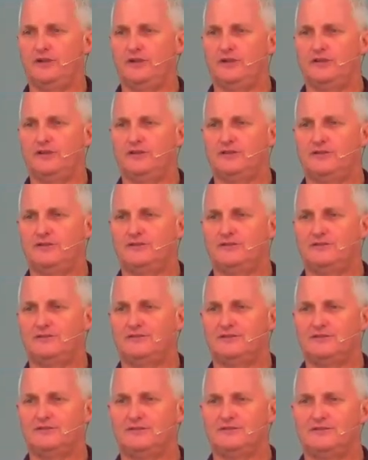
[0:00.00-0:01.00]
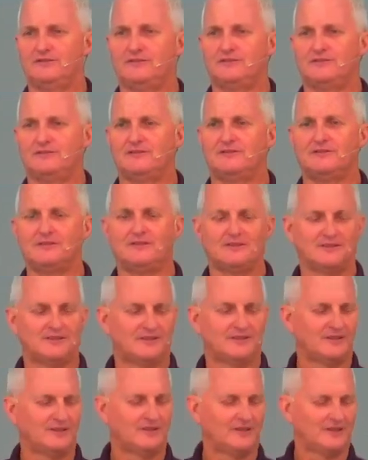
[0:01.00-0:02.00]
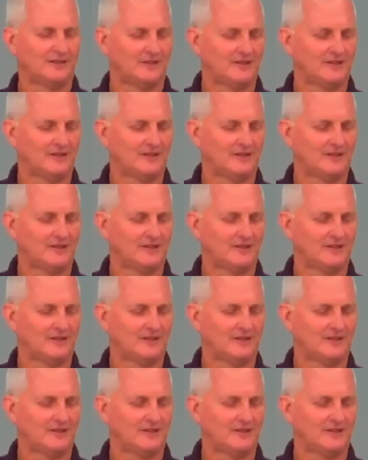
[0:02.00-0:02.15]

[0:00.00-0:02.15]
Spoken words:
(silence)